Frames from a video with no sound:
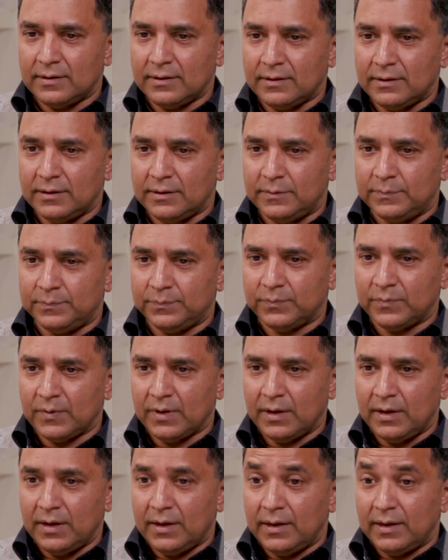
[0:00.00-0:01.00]

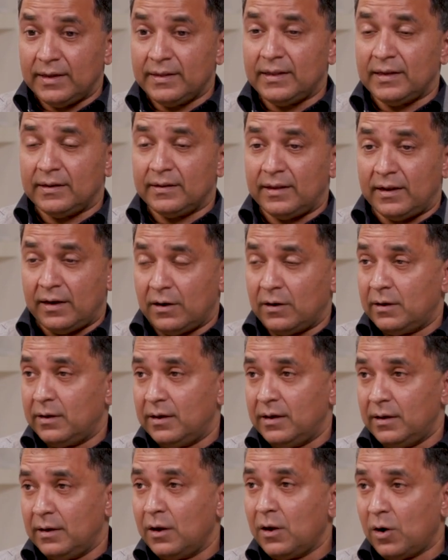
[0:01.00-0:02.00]
there
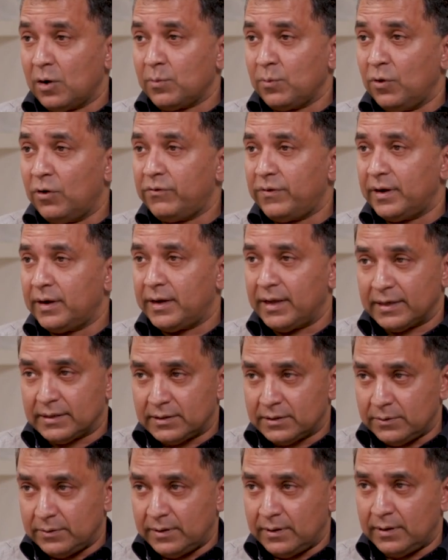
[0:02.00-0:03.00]
are a lot more
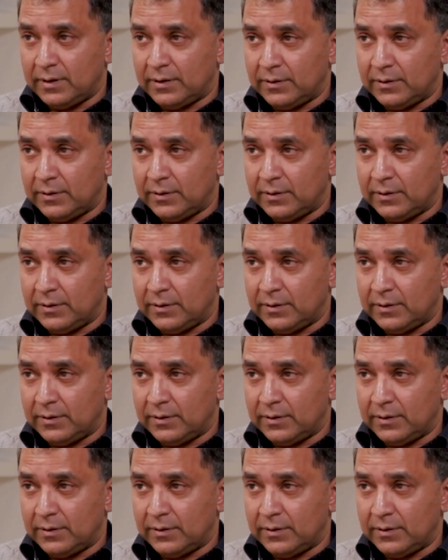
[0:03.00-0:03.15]
fintechs